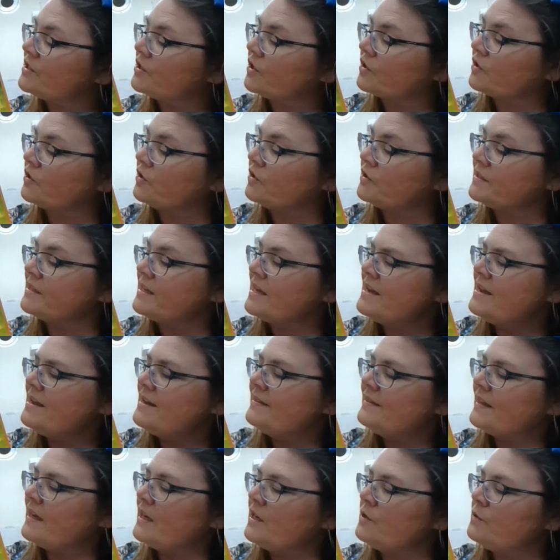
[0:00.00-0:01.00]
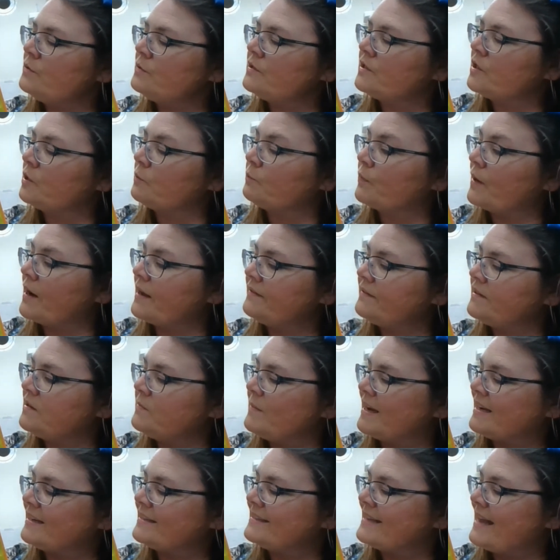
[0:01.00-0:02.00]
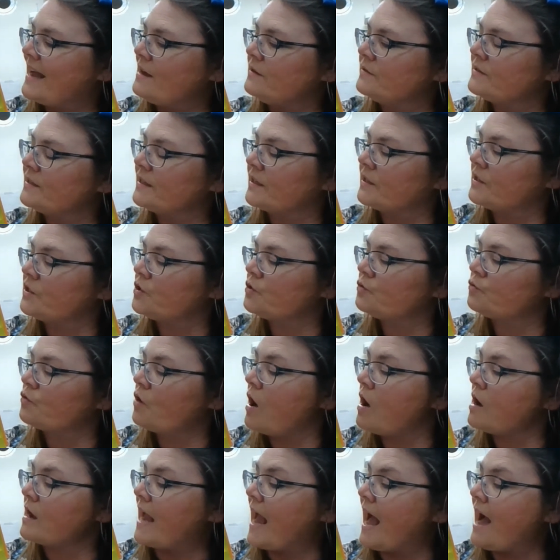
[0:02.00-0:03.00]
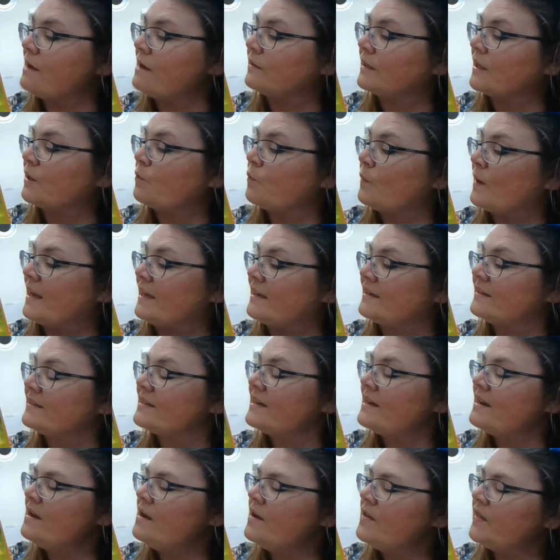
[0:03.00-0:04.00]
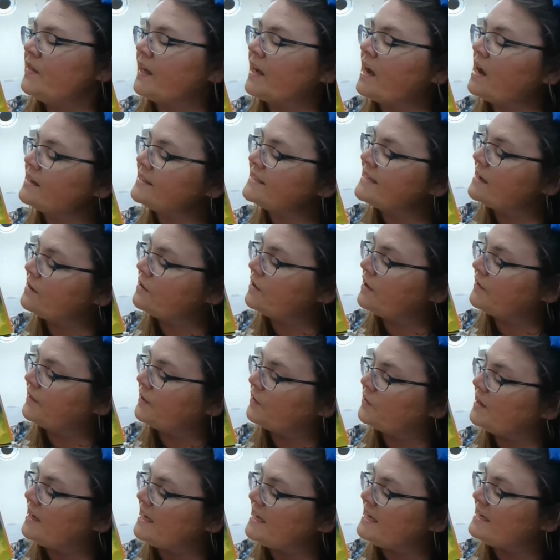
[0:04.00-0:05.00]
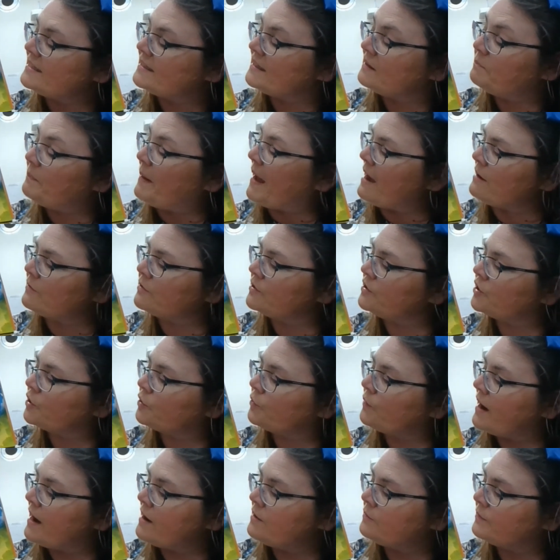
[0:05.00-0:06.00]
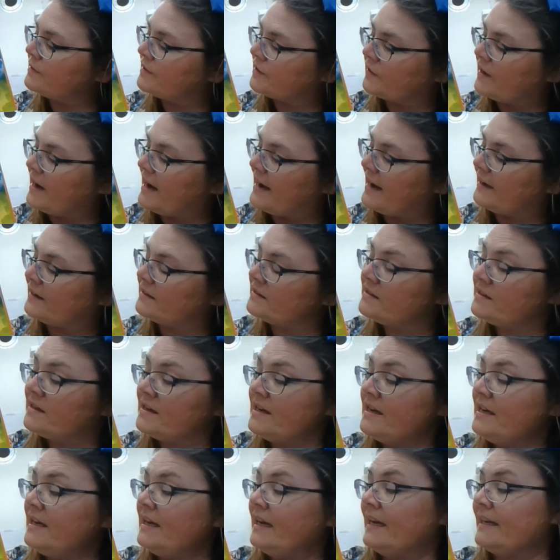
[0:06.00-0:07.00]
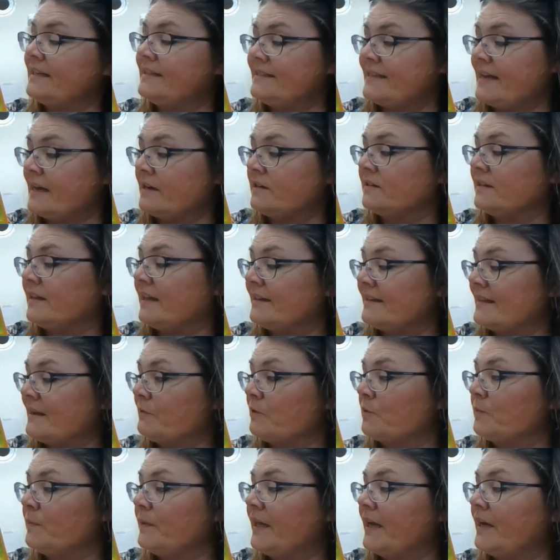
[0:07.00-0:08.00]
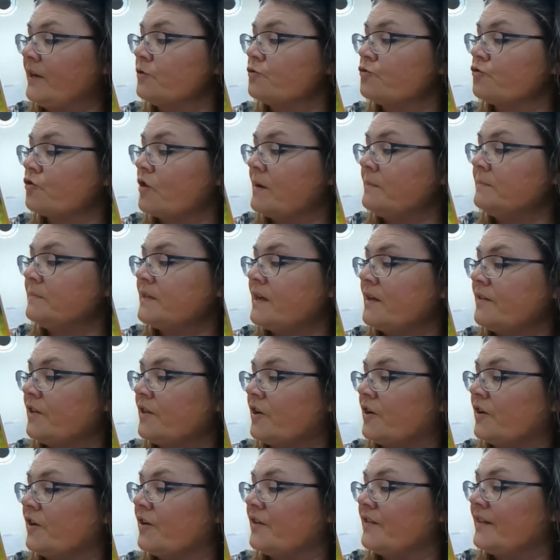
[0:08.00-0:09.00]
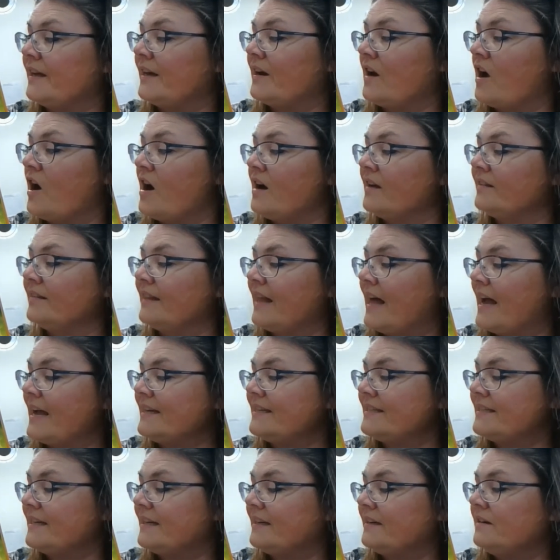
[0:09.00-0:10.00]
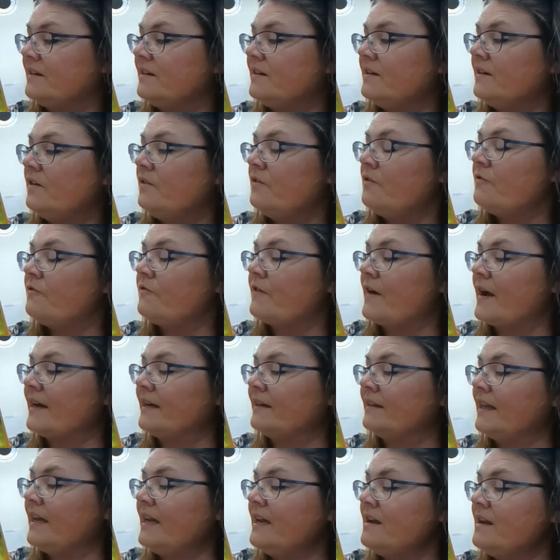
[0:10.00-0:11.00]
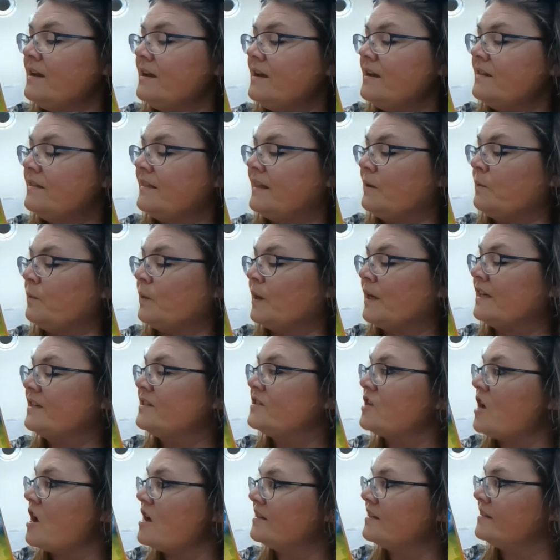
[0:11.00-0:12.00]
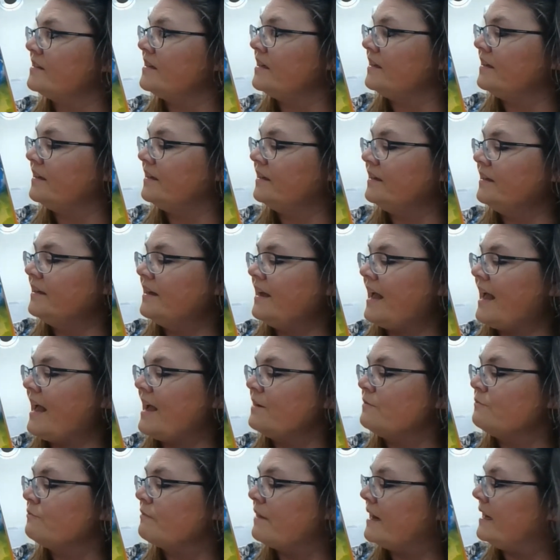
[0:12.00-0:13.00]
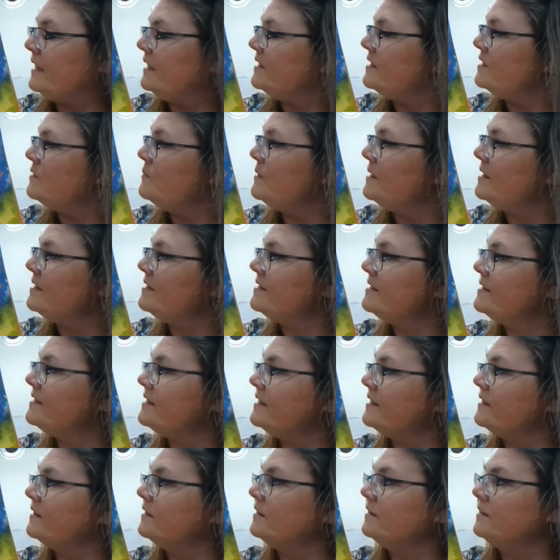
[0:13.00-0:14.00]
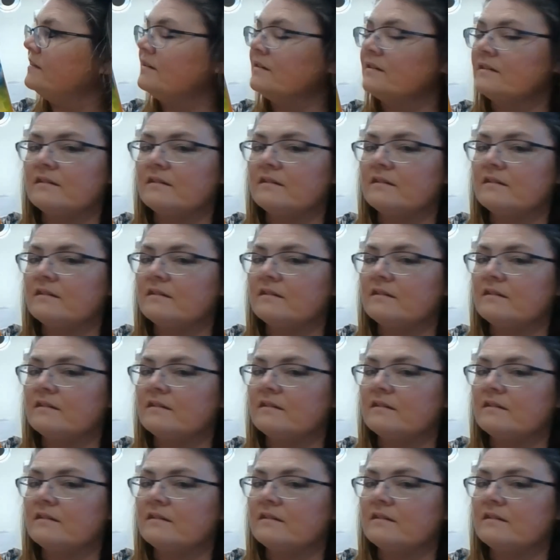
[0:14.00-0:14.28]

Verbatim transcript: circles. They used their breath to make sounds like a strong howling wind. They got down on their knees and pounded the ground with their hands. It sounded like they were playing drums on the earth and Anh liked it. Finally, they were exhausted and ready to be still.